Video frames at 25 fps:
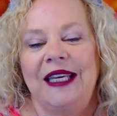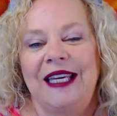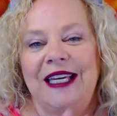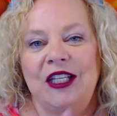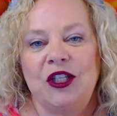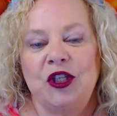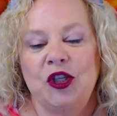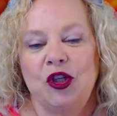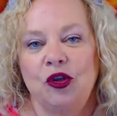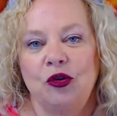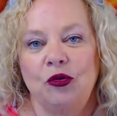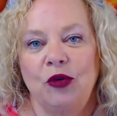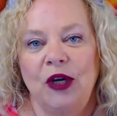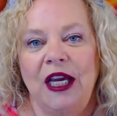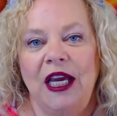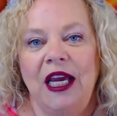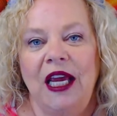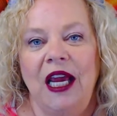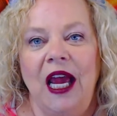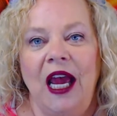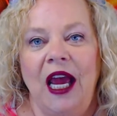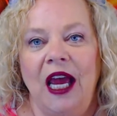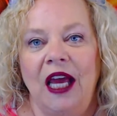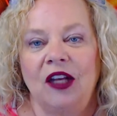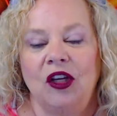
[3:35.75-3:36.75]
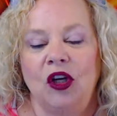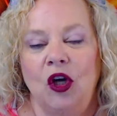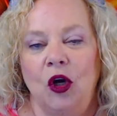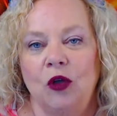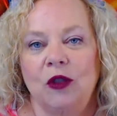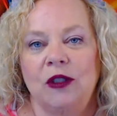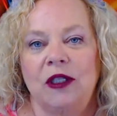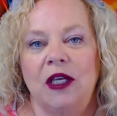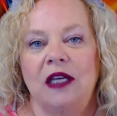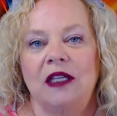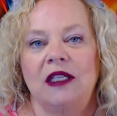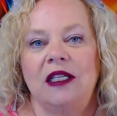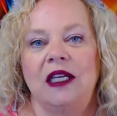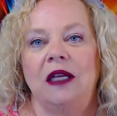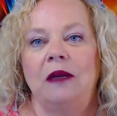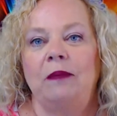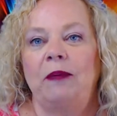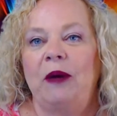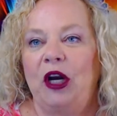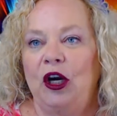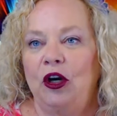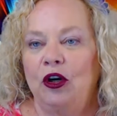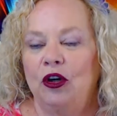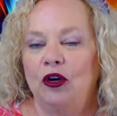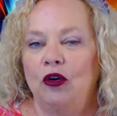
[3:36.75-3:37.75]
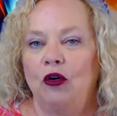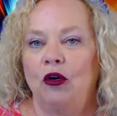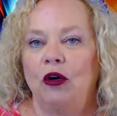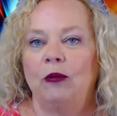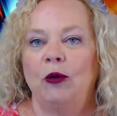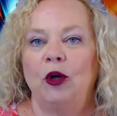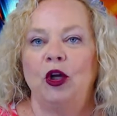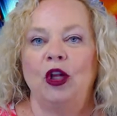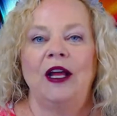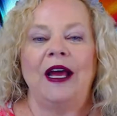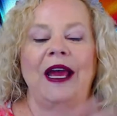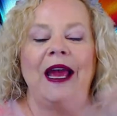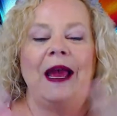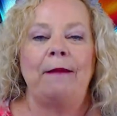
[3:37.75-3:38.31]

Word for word: history and ghost hunting, paranormal,